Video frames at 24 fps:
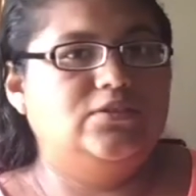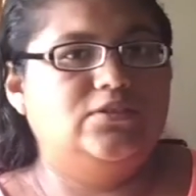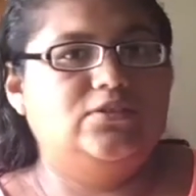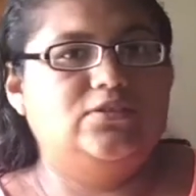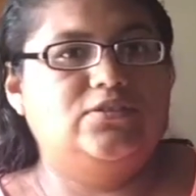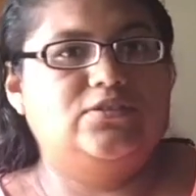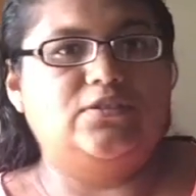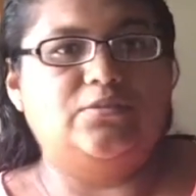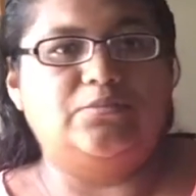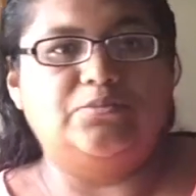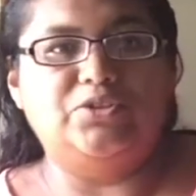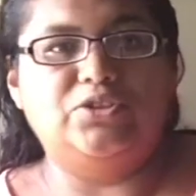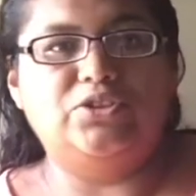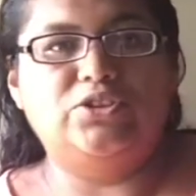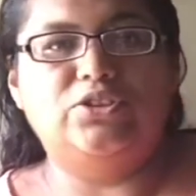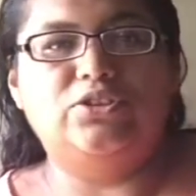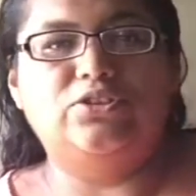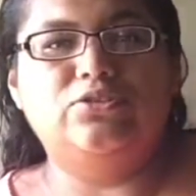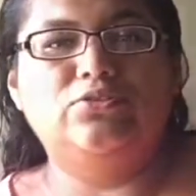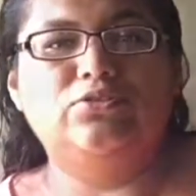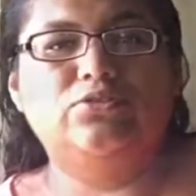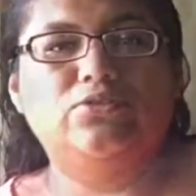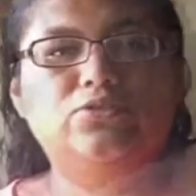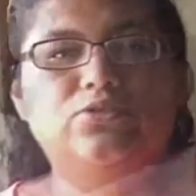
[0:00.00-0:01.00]
some
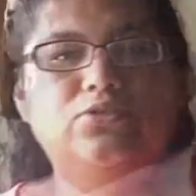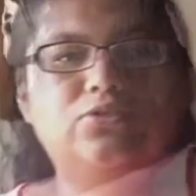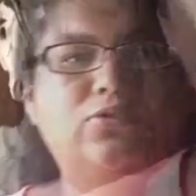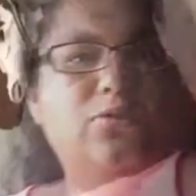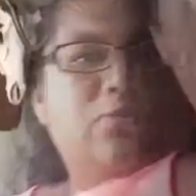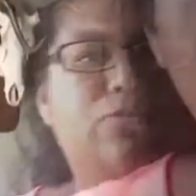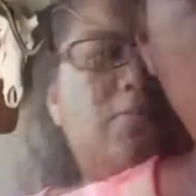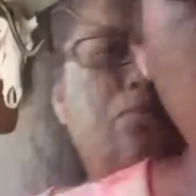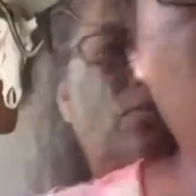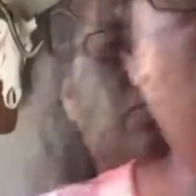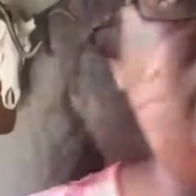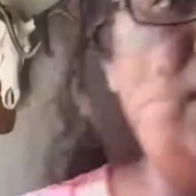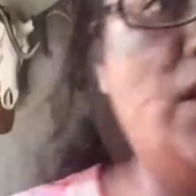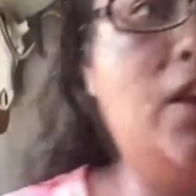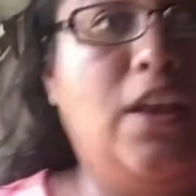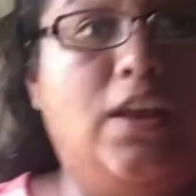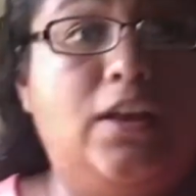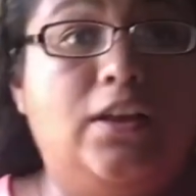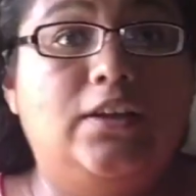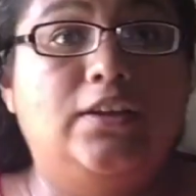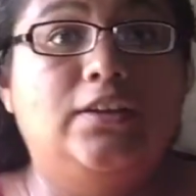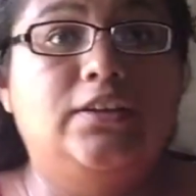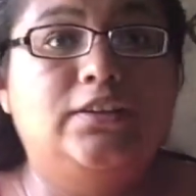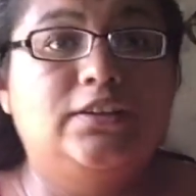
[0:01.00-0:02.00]
shoes.
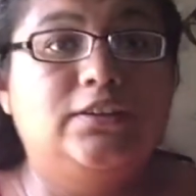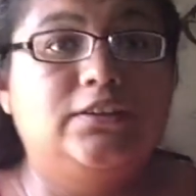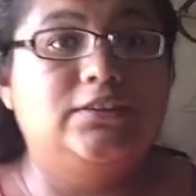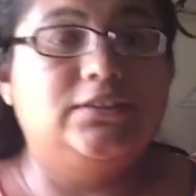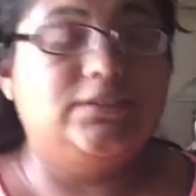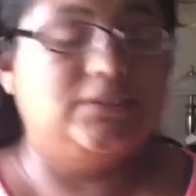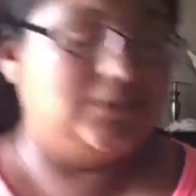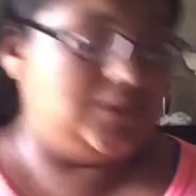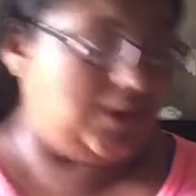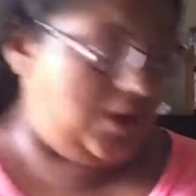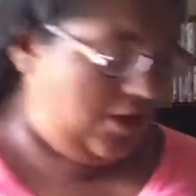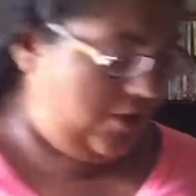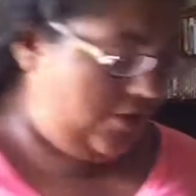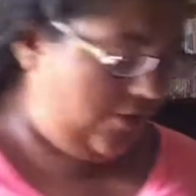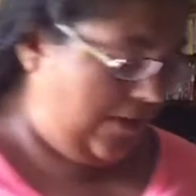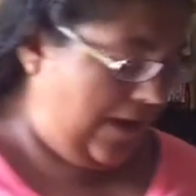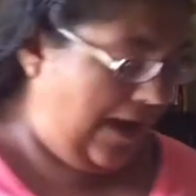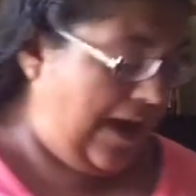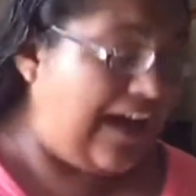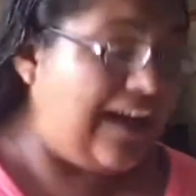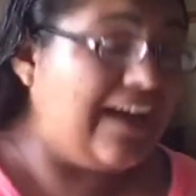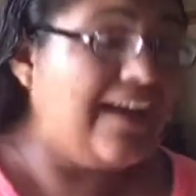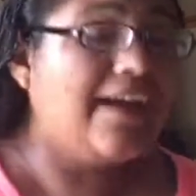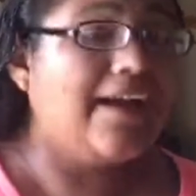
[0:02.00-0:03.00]

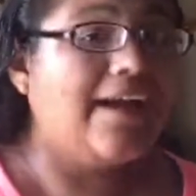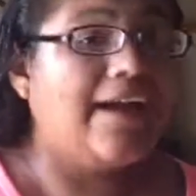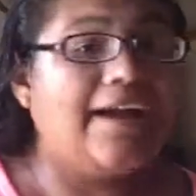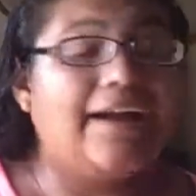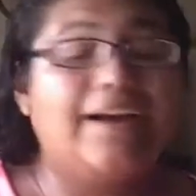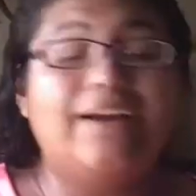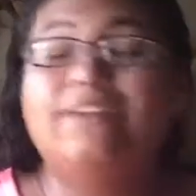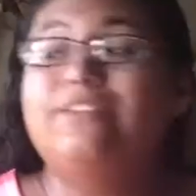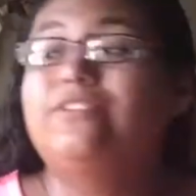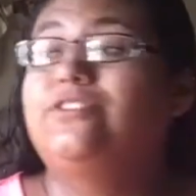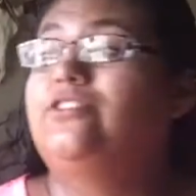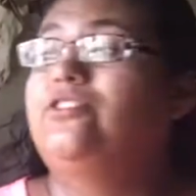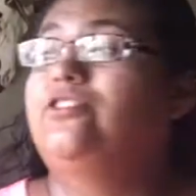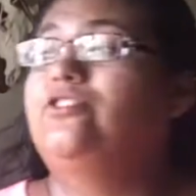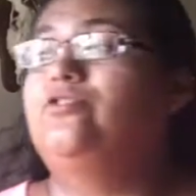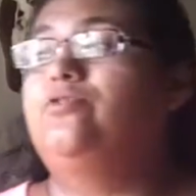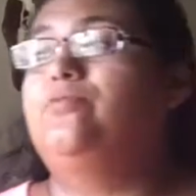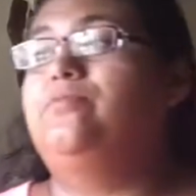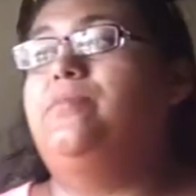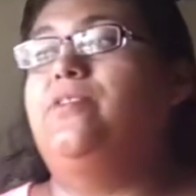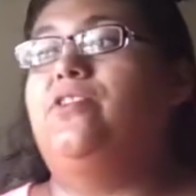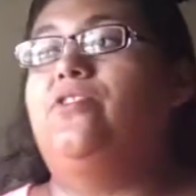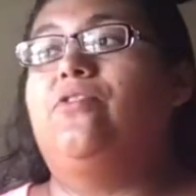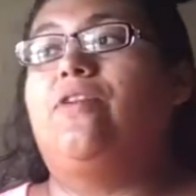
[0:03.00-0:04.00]
So I had
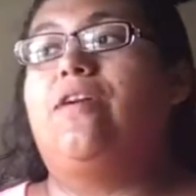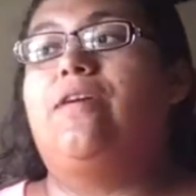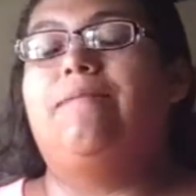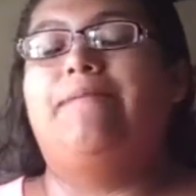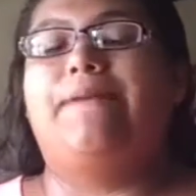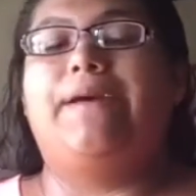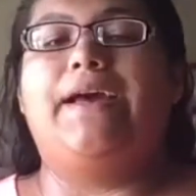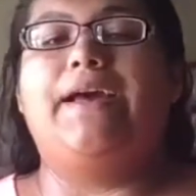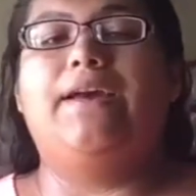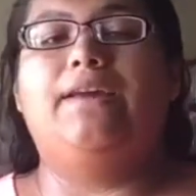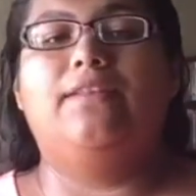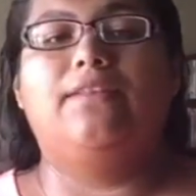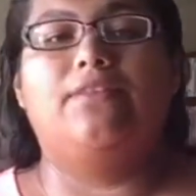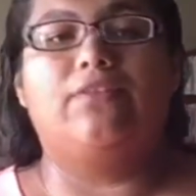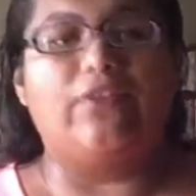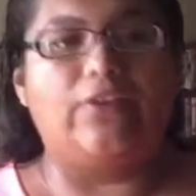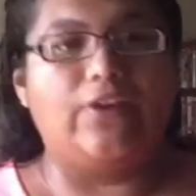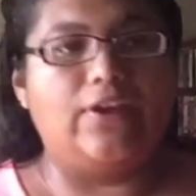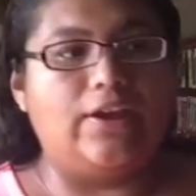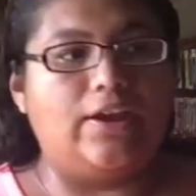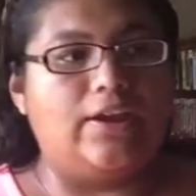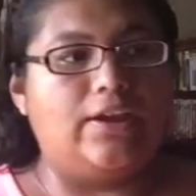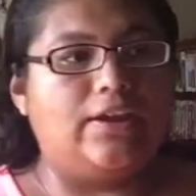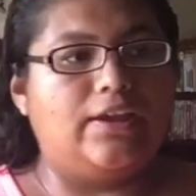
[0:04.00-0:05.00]
to be right back
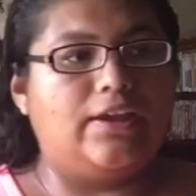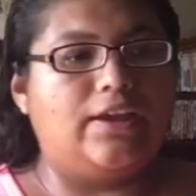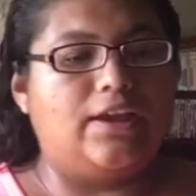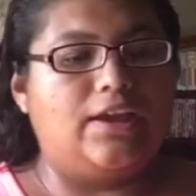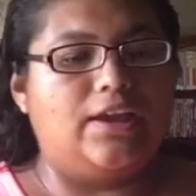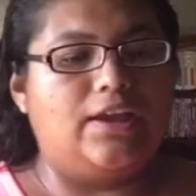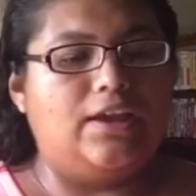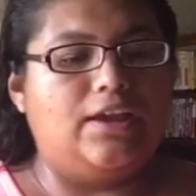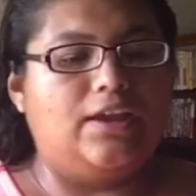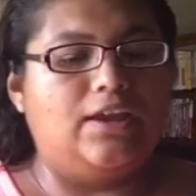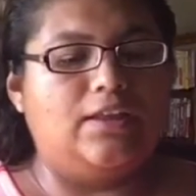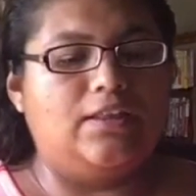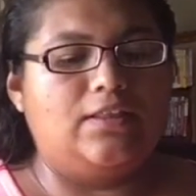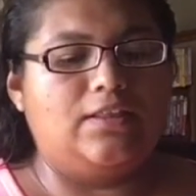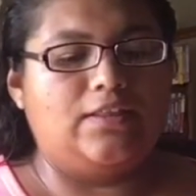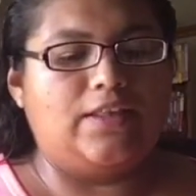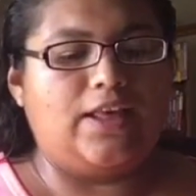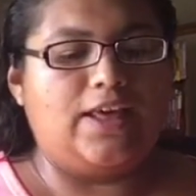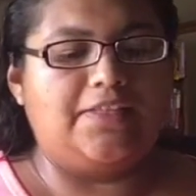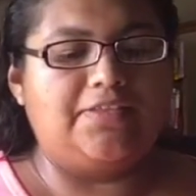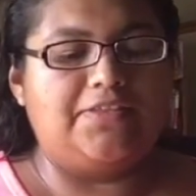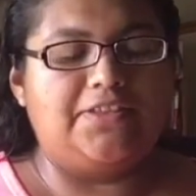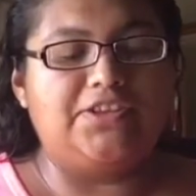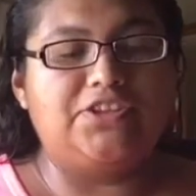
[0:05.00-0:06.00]
thinking
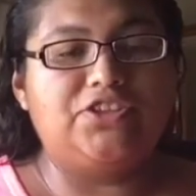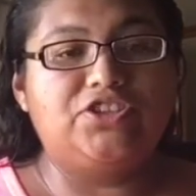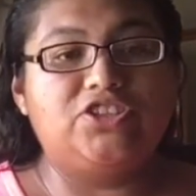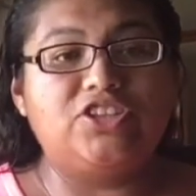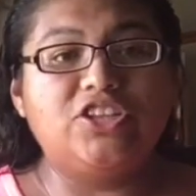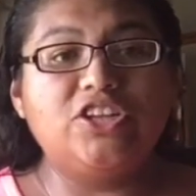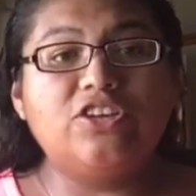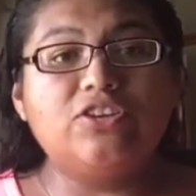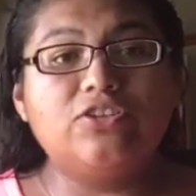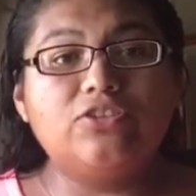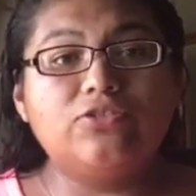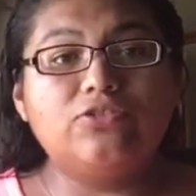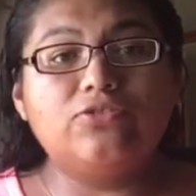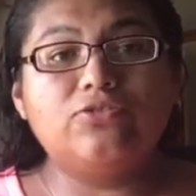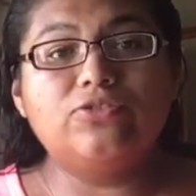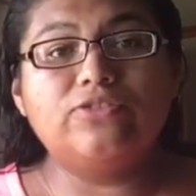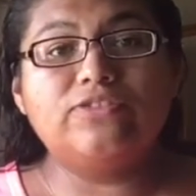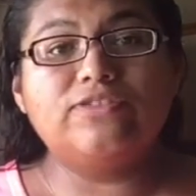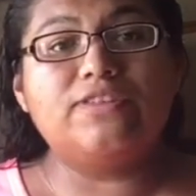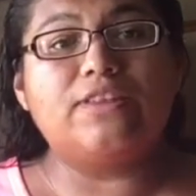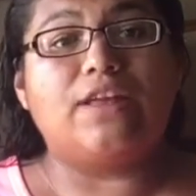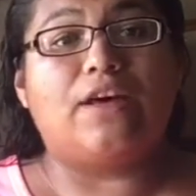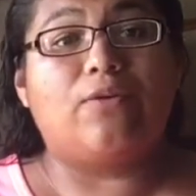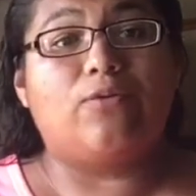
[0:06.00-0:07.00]
that the
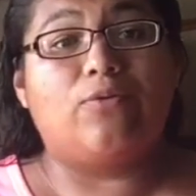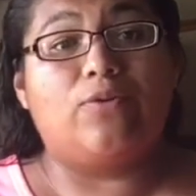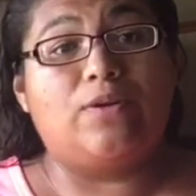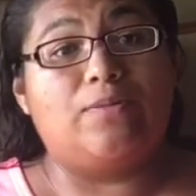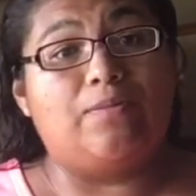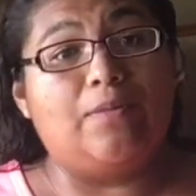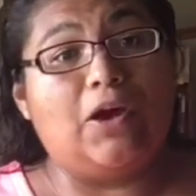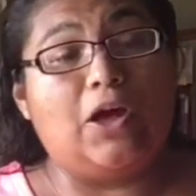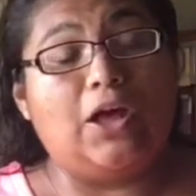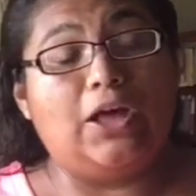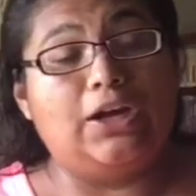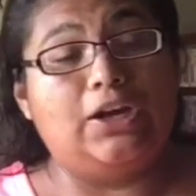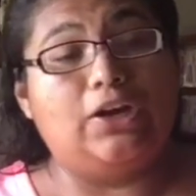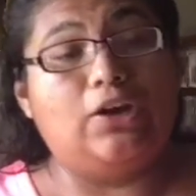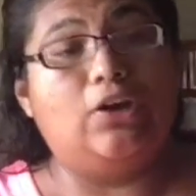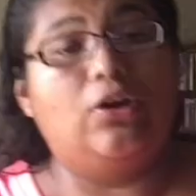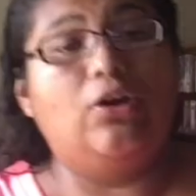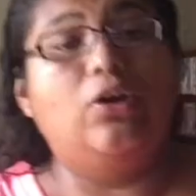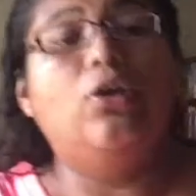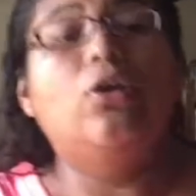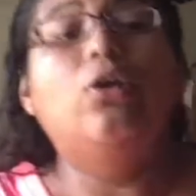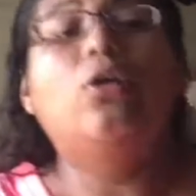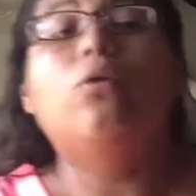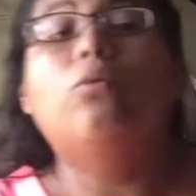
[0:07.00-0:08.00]
shoes that we bought her
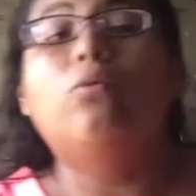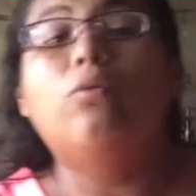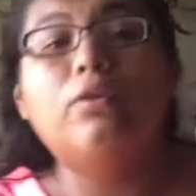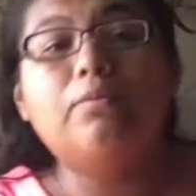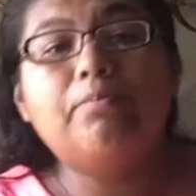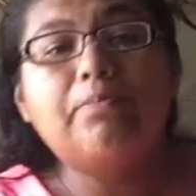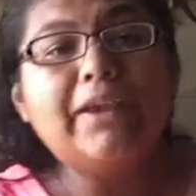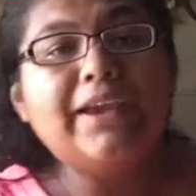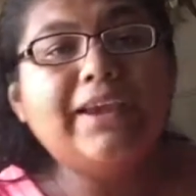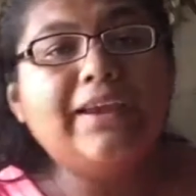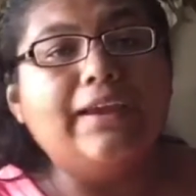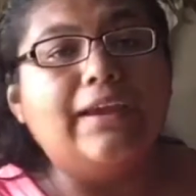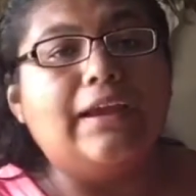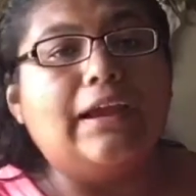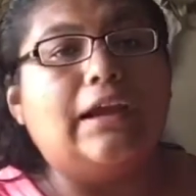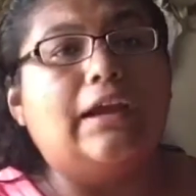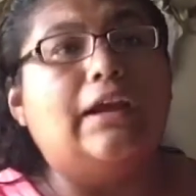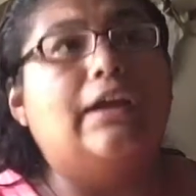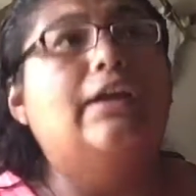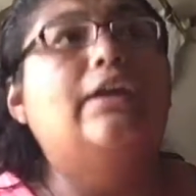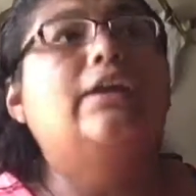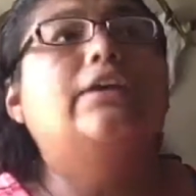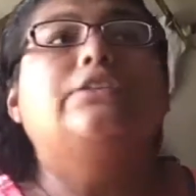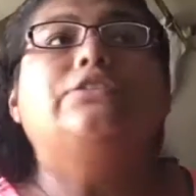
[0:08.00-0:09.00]
would be here.
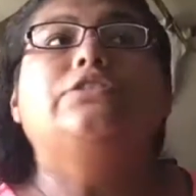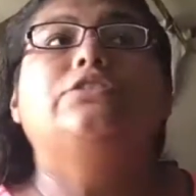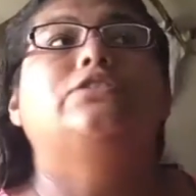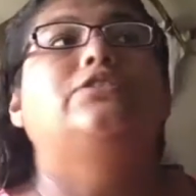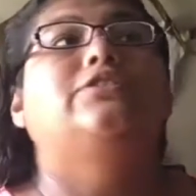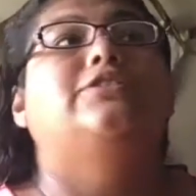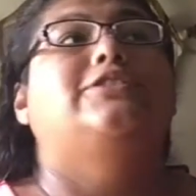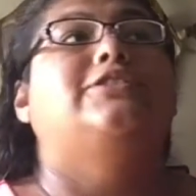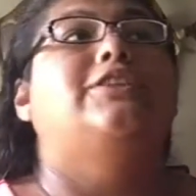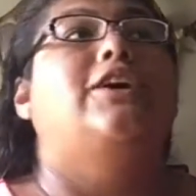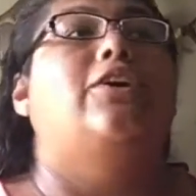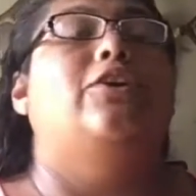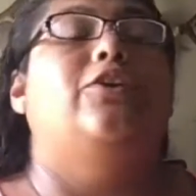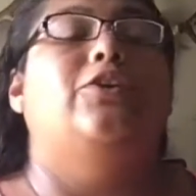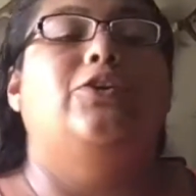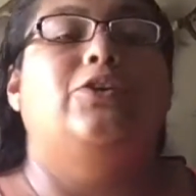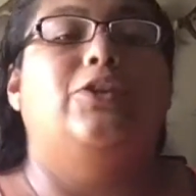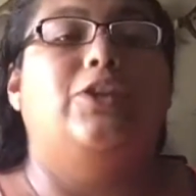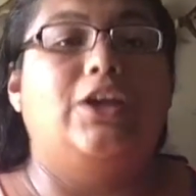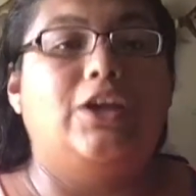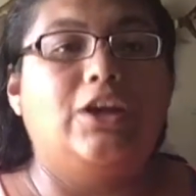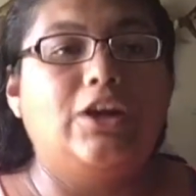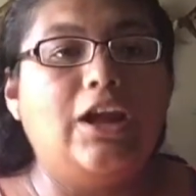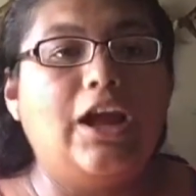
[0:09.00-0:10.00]
So
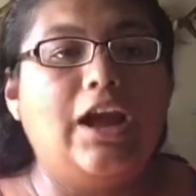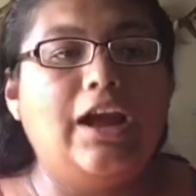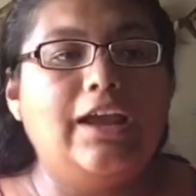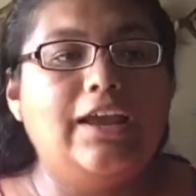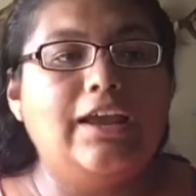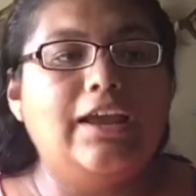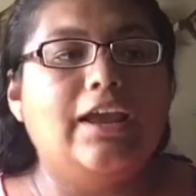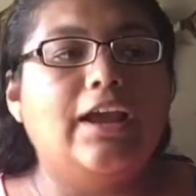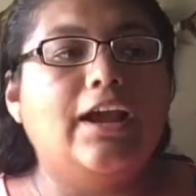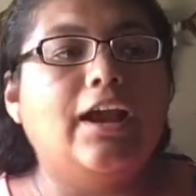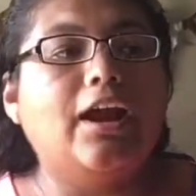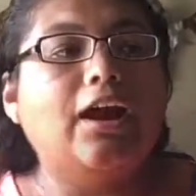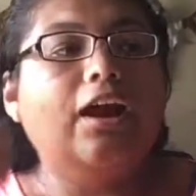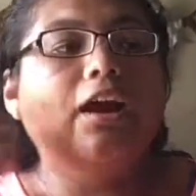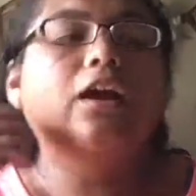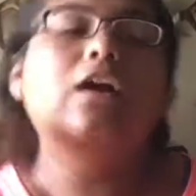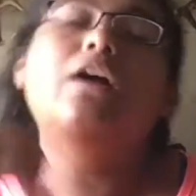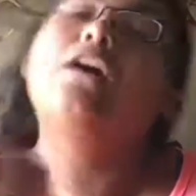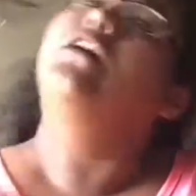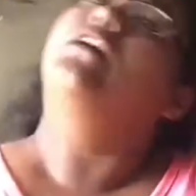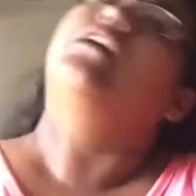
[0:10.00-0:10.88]
they're not here.